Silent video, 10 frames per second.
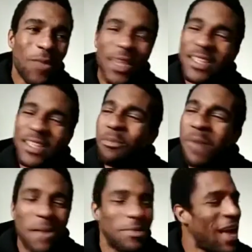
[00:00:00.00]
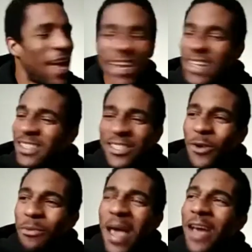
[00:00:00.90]
like, Mom, Dad, that shit
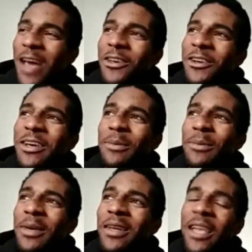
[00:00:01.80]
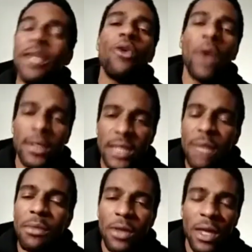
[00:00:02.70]
don't matter. You know what I mean? In the grand
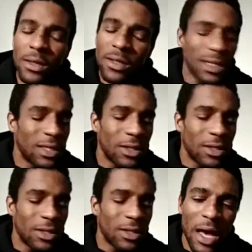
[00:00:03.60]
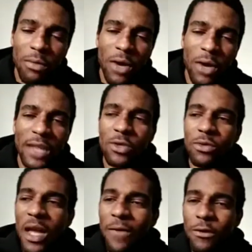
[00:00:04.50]
scheme of things, that shit don't matter, bro. I got 2
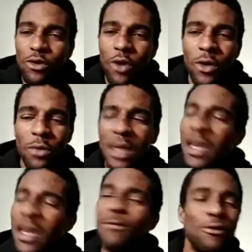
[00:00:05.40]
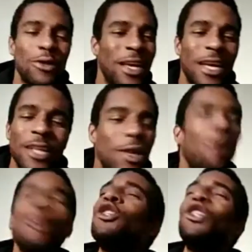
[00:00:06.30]
nephews growing. My nephew's
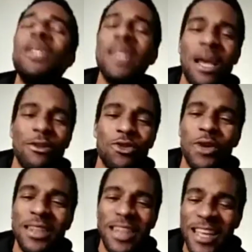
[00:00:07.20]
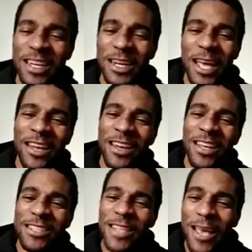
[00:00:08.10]
tall as shit now, Trent. And
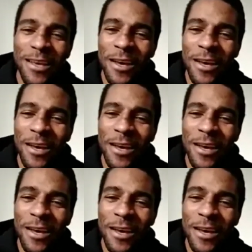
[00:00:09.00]
it's like,